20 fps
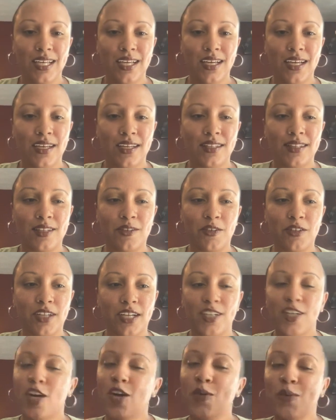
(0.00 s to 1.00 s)
And they were
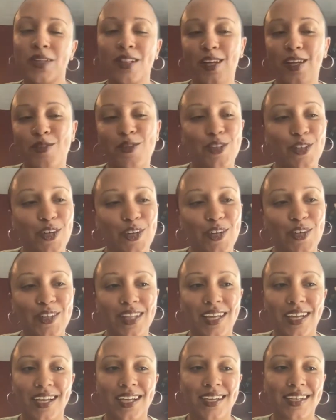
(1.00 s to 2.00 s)
like, no, we love you, girl.
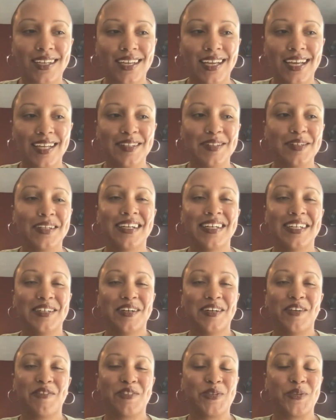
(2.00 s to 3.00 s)
Like, and
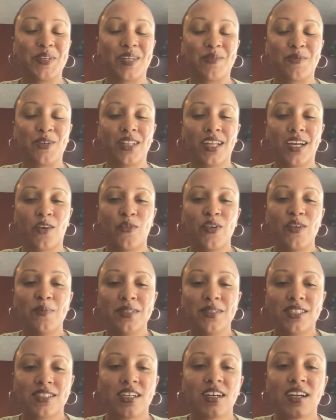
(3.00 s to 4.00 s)
a few of them were like, we've
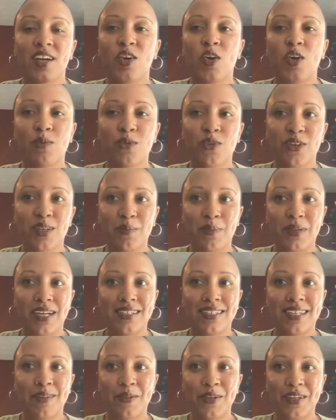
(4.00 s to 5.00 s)
been stuck at home during the
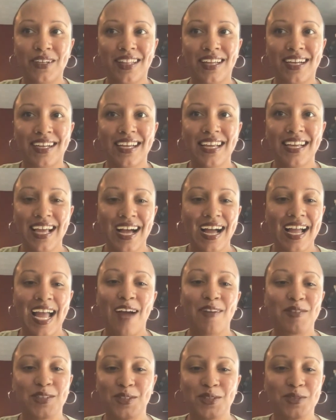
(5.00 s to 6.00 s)
pandemic. Like, I
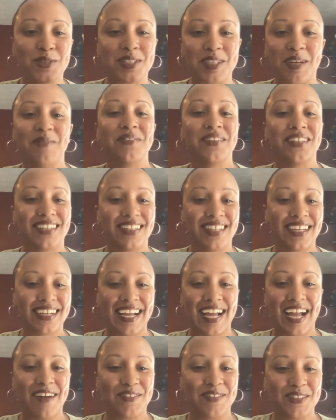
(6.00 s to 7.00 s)
have to do something. Like,
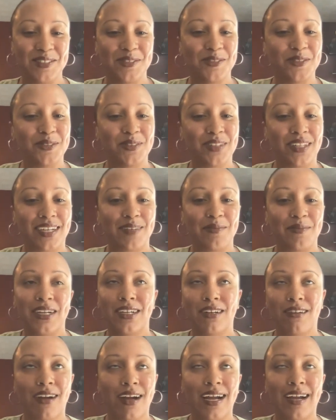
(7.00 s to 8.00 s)
I have to do like my
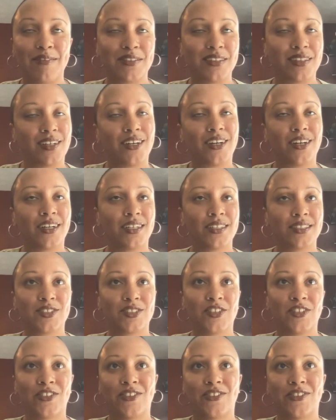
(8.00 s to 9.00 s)
craft and art.
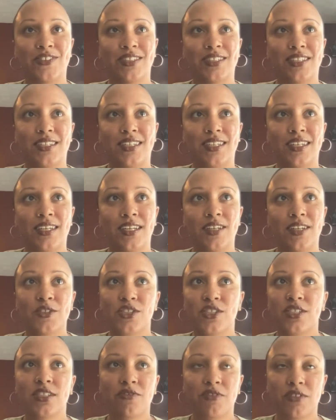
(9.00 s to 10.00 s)
So it was
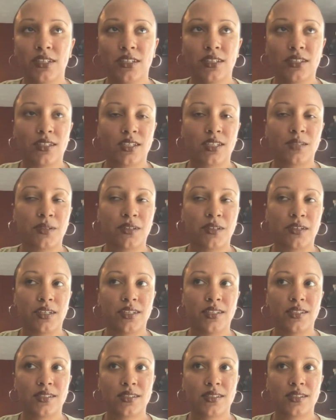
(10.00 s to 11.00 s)
just a really good
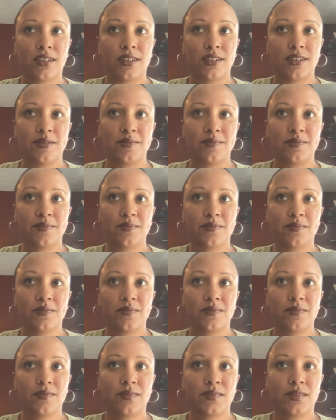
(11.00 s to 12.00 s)
experience.
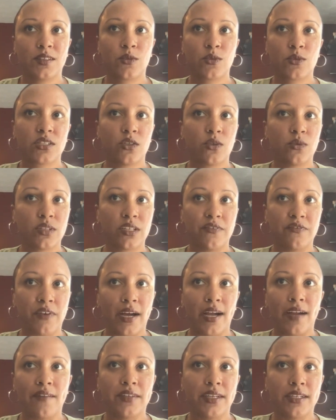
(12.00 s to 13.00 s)
It was only
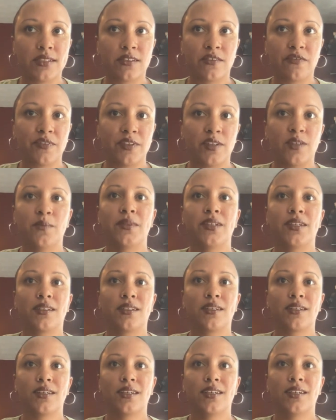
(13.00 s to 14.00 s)
5 days of
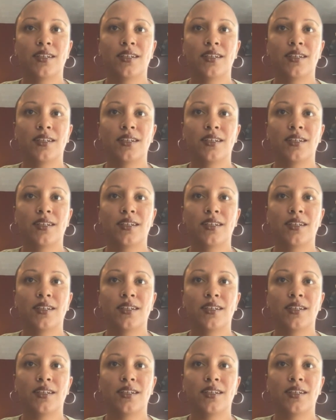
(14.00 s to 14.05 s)
filming,